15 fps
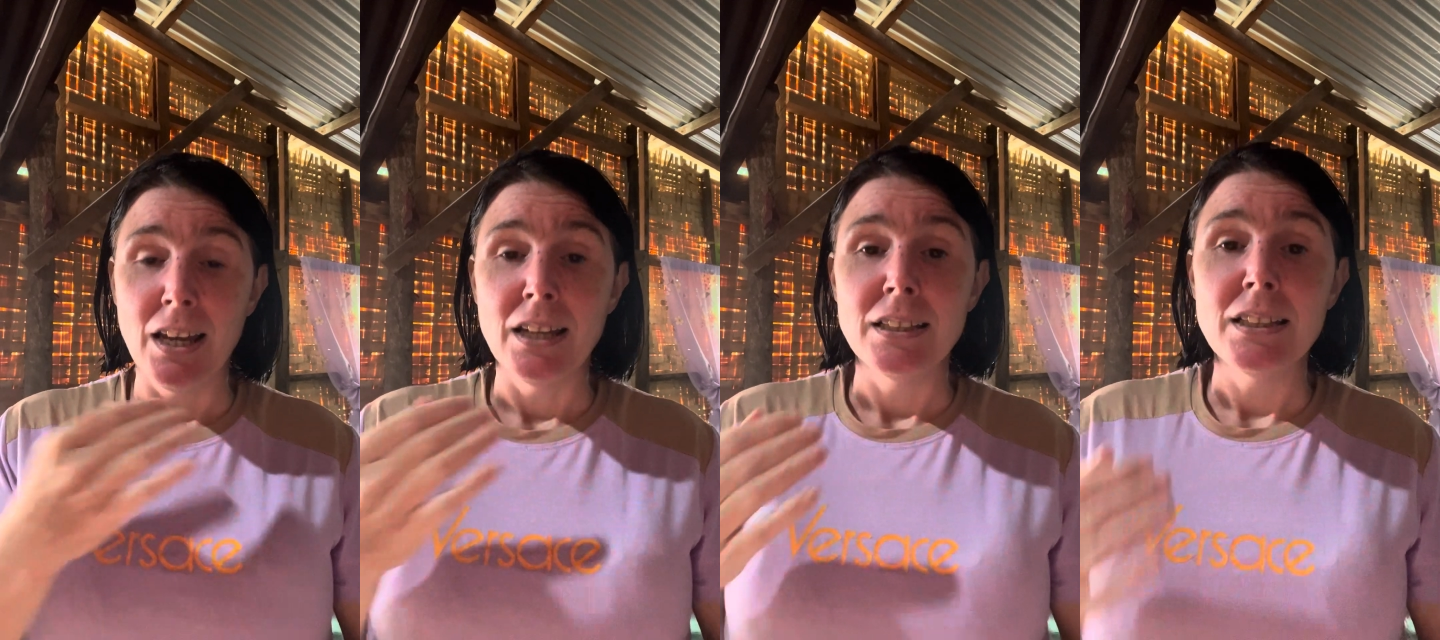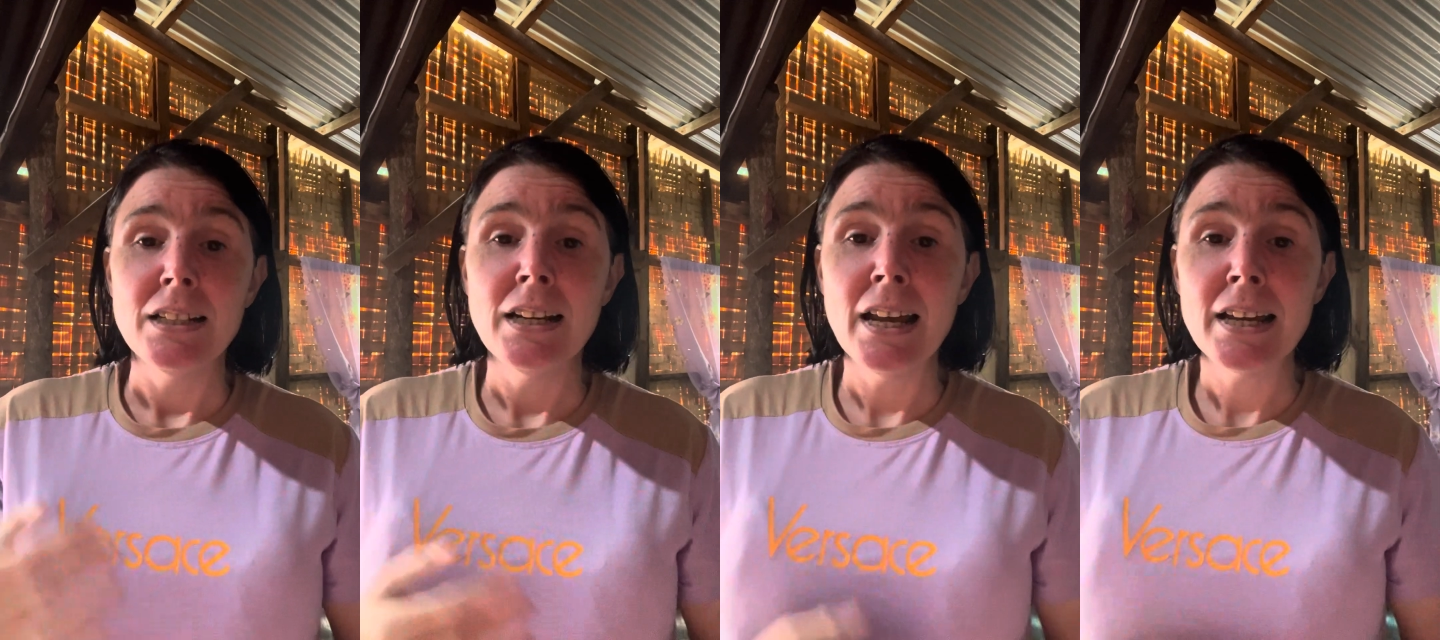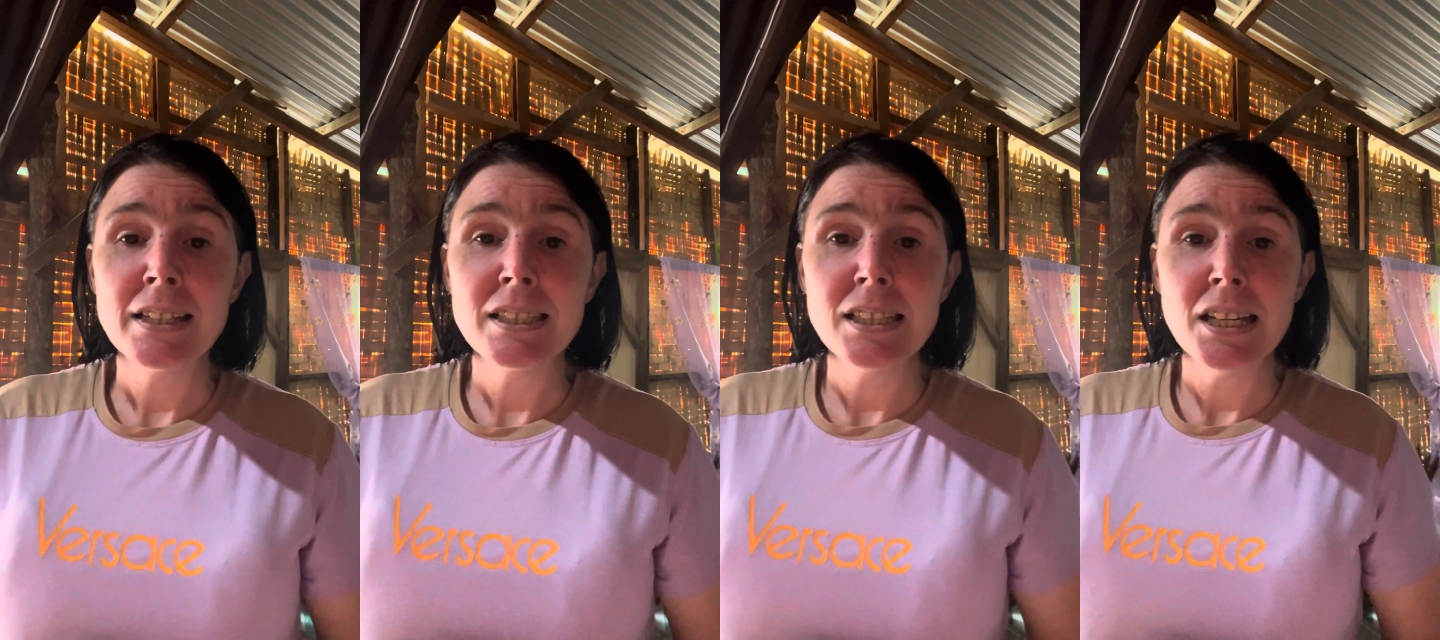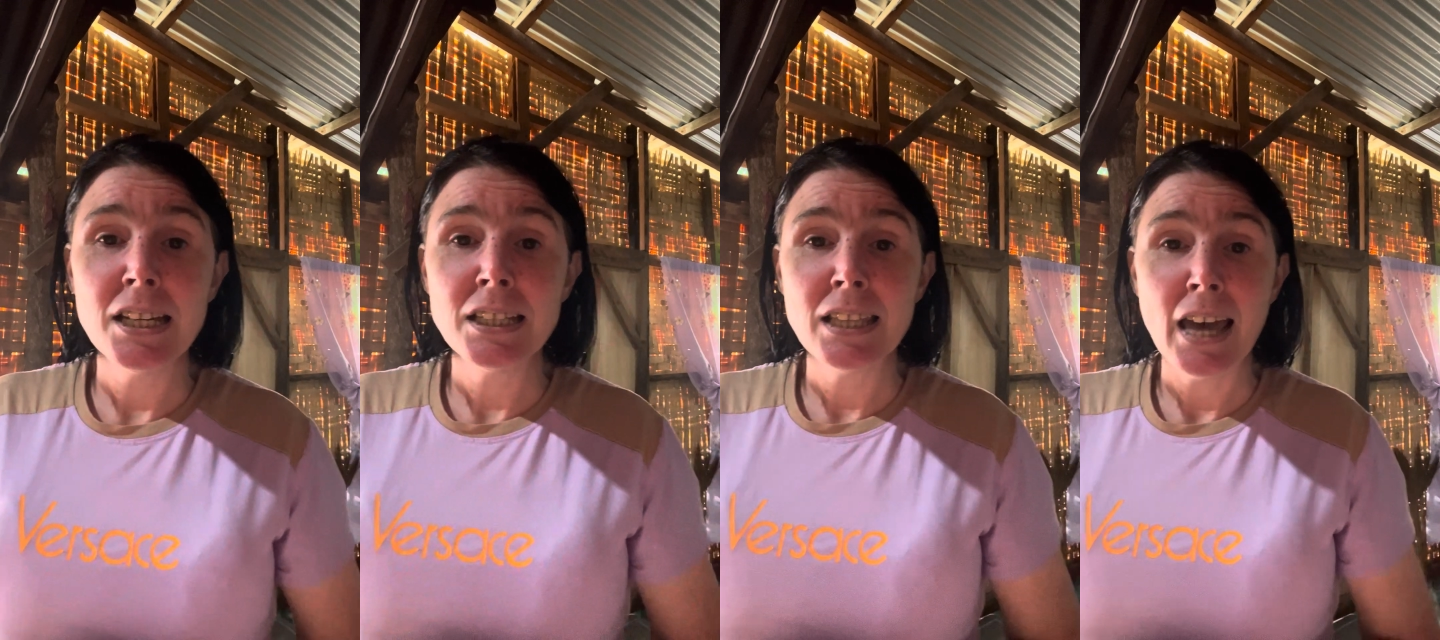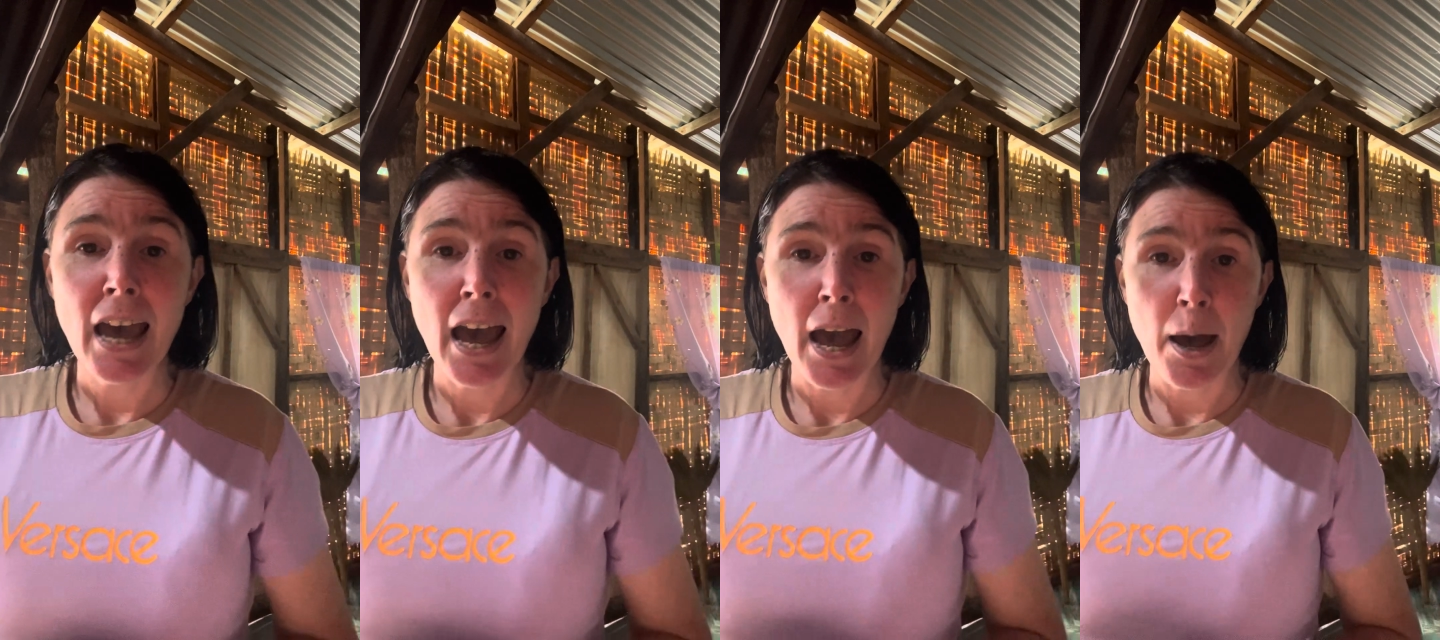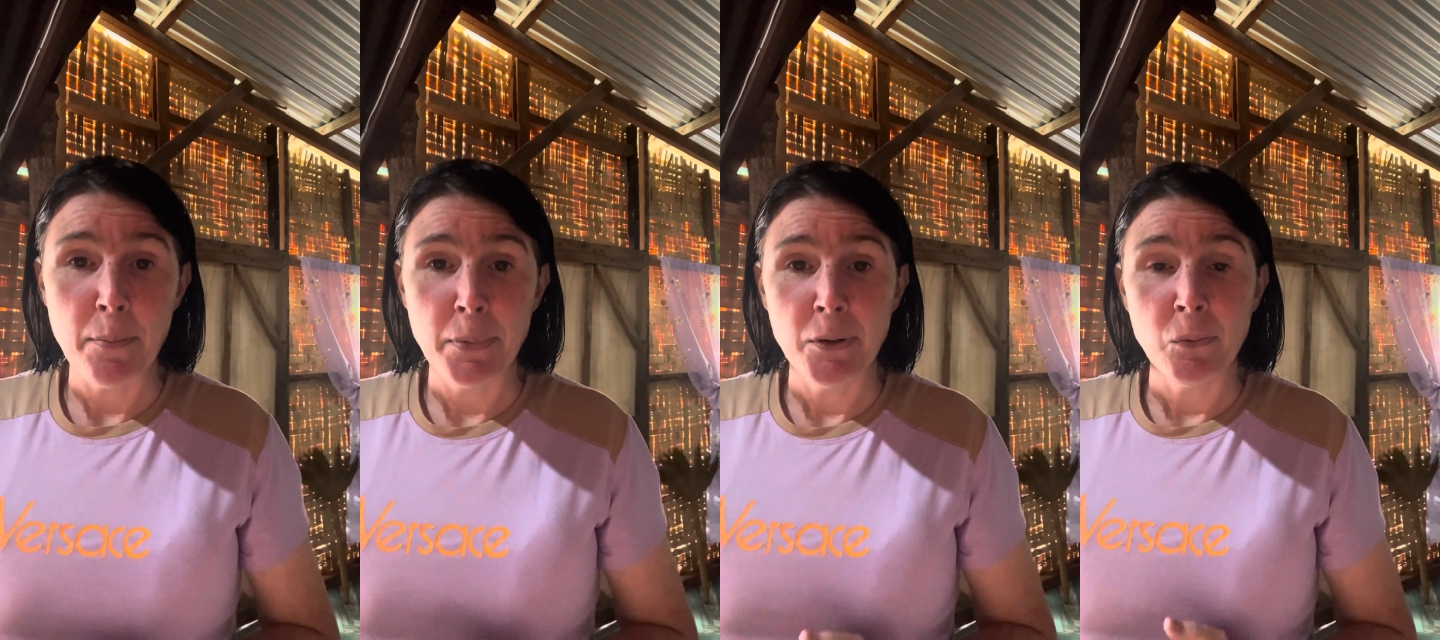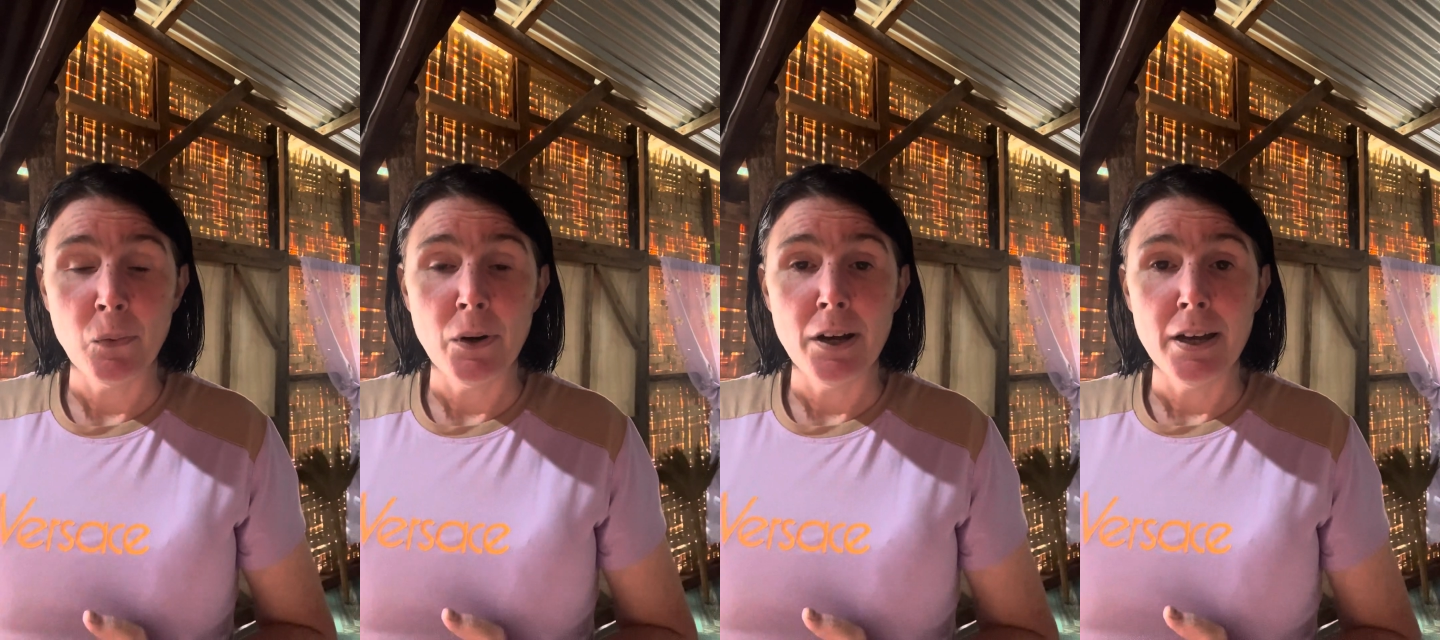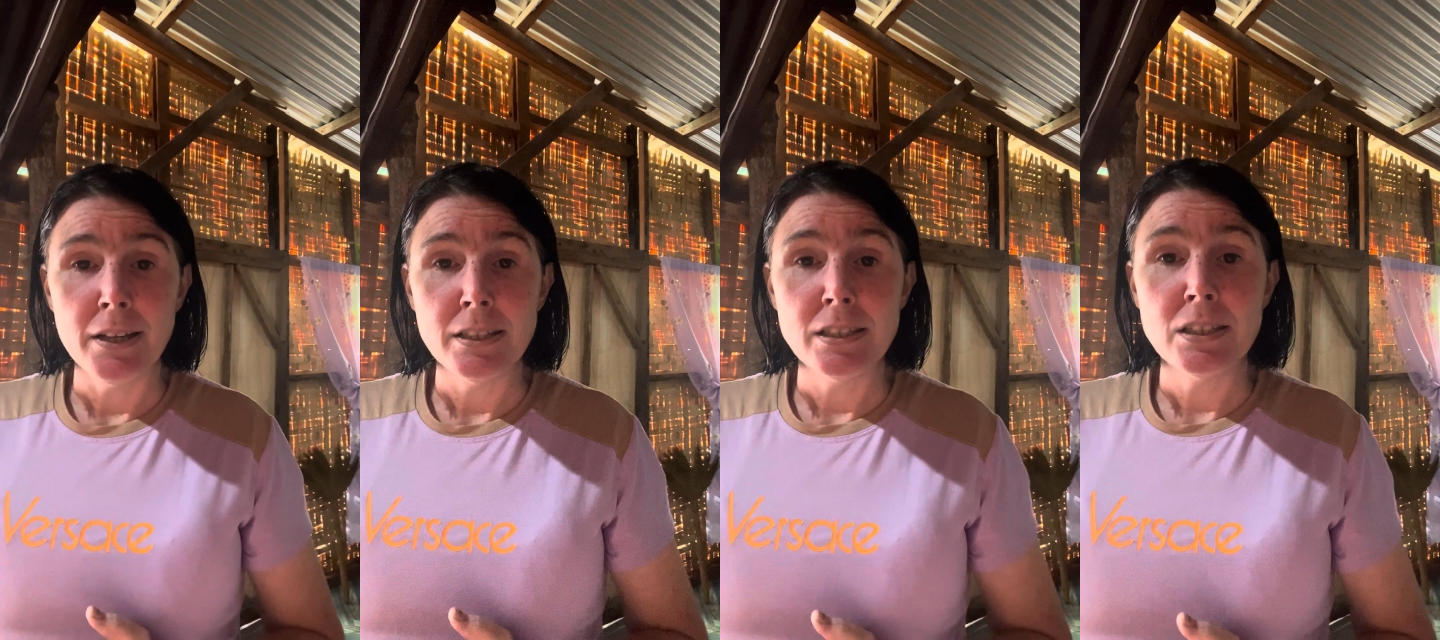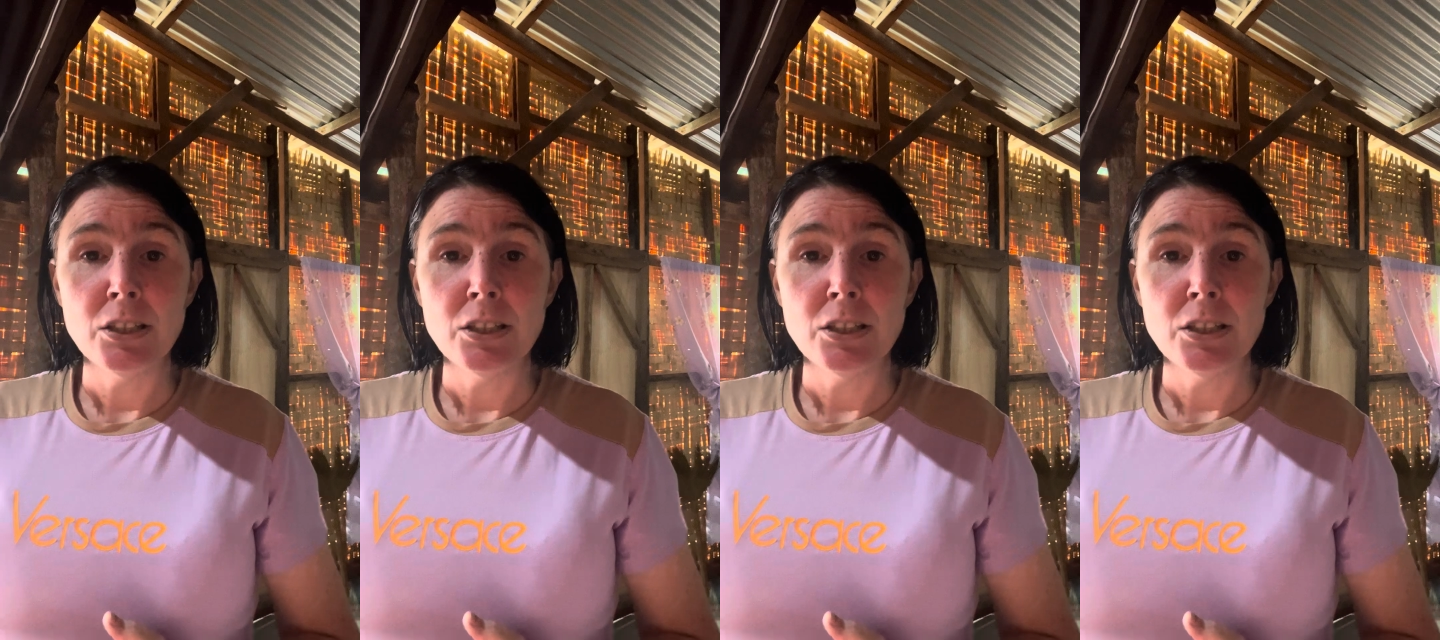The next thing that happened was